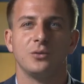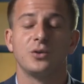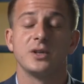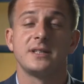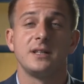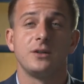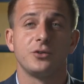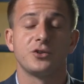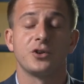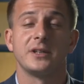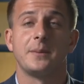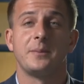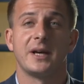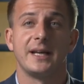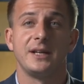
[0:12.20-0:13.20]
This
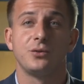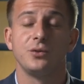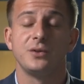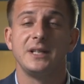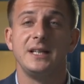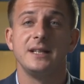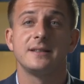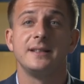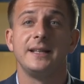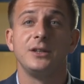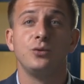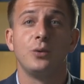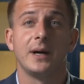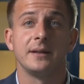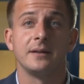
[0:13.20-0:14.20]
is the kind of device
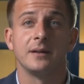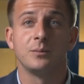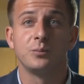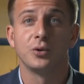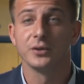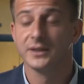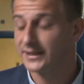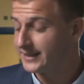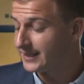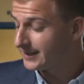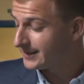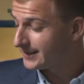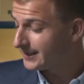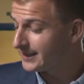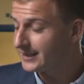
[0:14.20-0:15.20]
customs agents
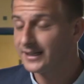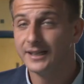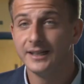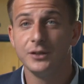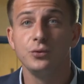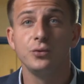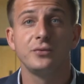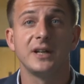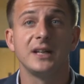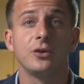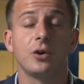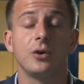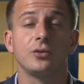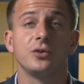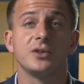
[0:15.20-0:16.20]
use to detect new
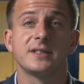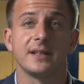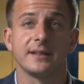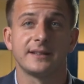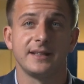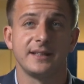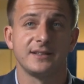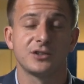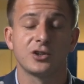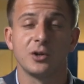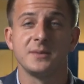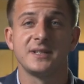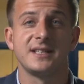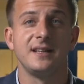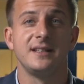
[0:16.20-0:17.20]
synthetic drugs like
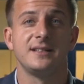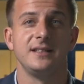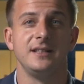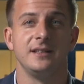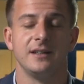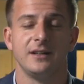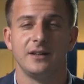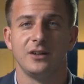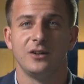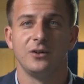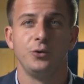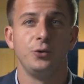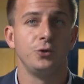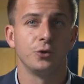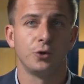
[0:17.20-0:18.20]
this one.
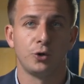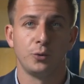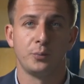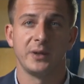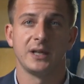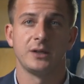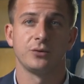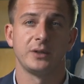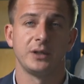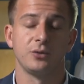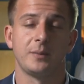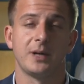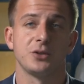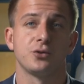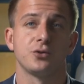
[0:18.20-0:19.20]
The EU has so far
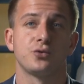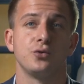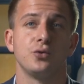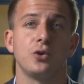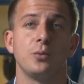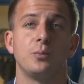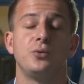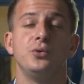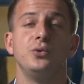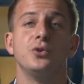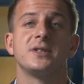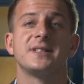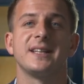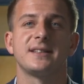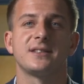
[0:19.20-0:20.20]
registered more than
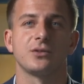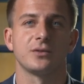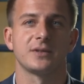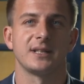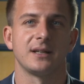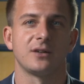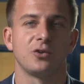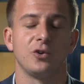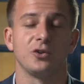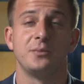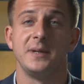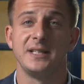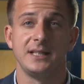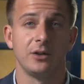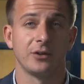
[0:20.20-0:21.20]
750 of
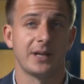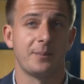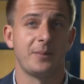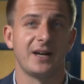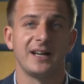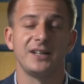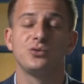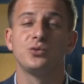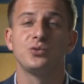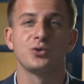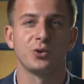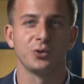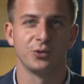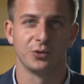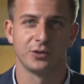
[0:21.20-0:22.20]
them, but new ones are
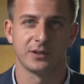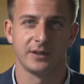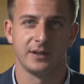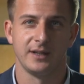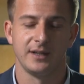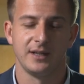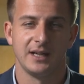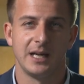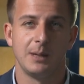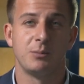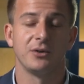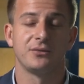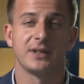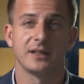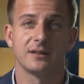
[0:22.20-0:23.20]
always emerging.
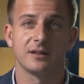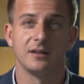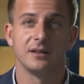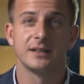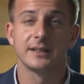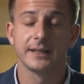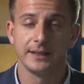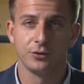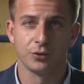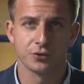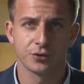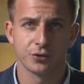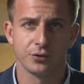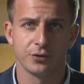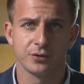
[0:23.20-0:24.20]
They can be
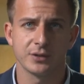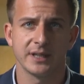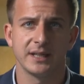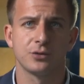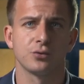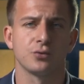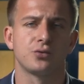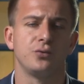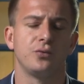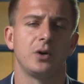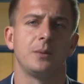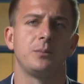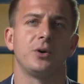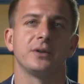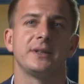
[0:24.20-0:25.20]
extremely harmful
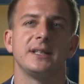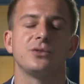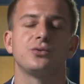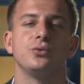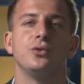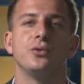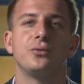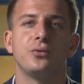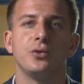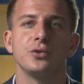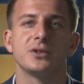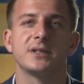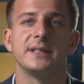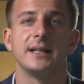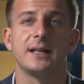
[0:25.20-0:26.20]
and are often
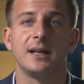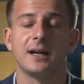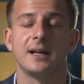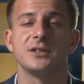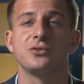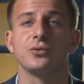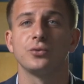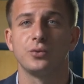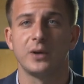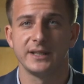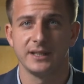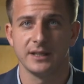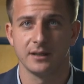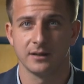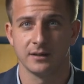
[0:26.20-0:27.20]
imported under false
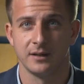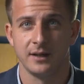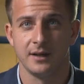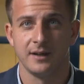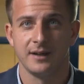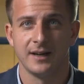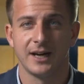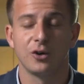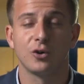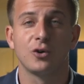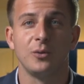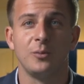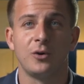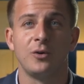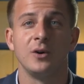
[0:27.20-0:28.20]
customs
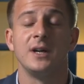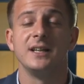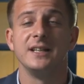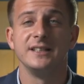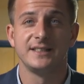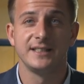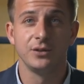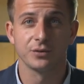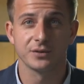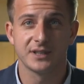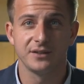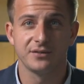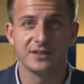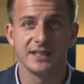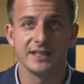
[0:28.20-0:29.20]
declarations. So, how can
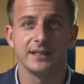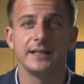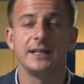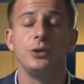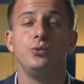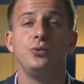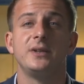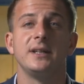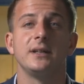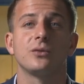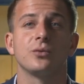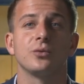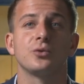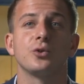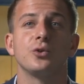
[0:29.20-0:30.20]
we identify and
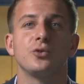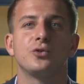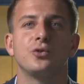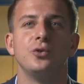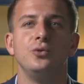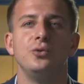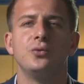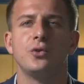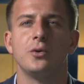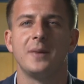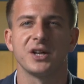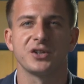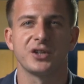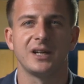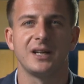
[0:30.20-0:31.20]
fight against this new,
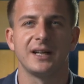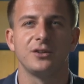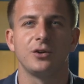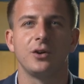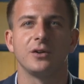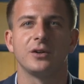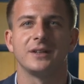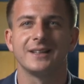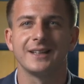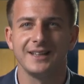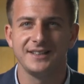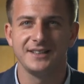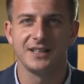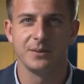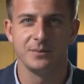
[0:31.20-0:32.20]
very dynamic
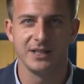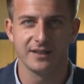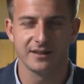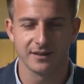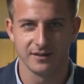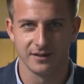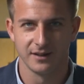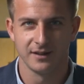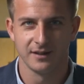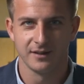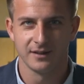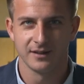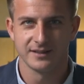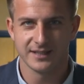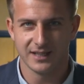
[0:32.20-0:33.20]
drug market?
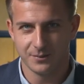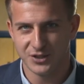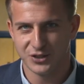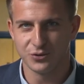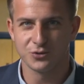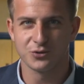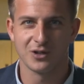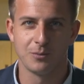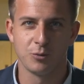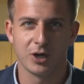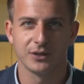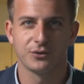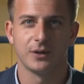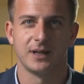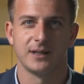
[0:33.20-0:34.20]
That's the mission of this
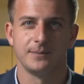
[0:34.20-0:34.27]
lab.